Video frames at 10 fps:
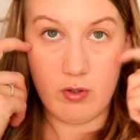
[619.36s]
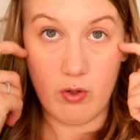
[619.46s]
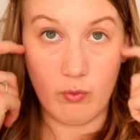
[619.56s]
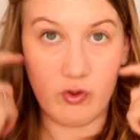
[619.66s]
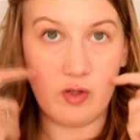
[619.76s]

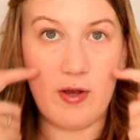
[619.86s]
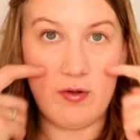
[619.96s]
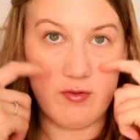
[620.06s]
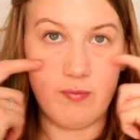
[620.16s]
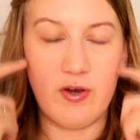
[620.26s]
annoyed
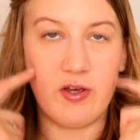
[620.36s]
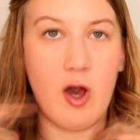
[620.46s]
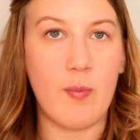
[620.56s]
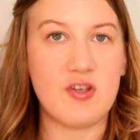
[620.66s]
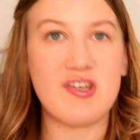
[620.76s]
about on my
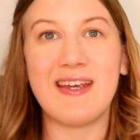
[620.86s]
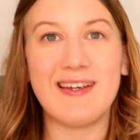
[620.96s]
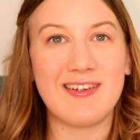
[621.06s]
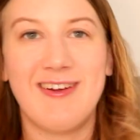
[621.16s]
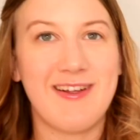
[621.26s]
upper
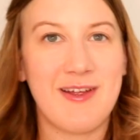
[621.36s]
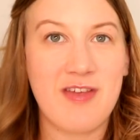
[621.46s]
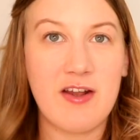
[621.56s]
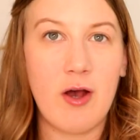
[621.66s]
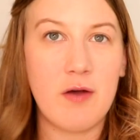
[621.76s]
cheek.
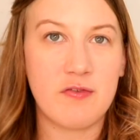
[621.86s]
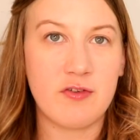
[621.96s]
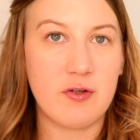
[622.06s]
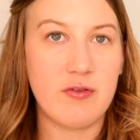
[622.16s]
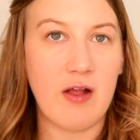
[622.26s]
Then after
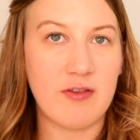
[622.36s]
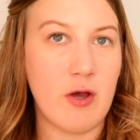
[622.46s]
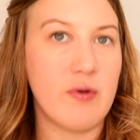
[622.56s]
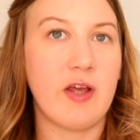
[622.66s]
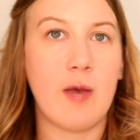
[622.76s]
doing that
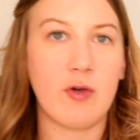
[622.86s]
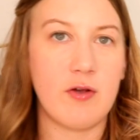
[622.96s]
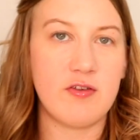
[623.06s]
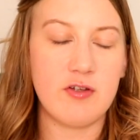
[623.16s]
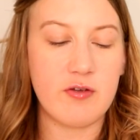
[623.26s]
toning, I'm
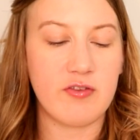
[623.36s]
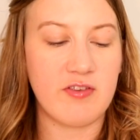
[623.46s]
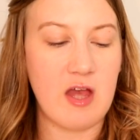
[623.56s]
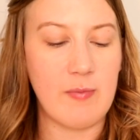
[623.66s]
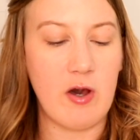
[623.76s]
going to use the
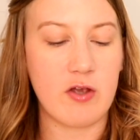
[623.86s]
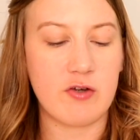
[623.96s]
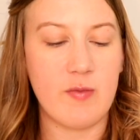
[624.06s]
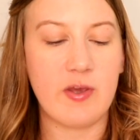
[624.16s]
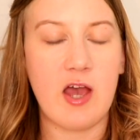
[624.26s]
same eye
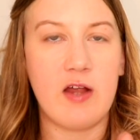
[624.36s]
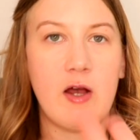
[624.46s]
cream again.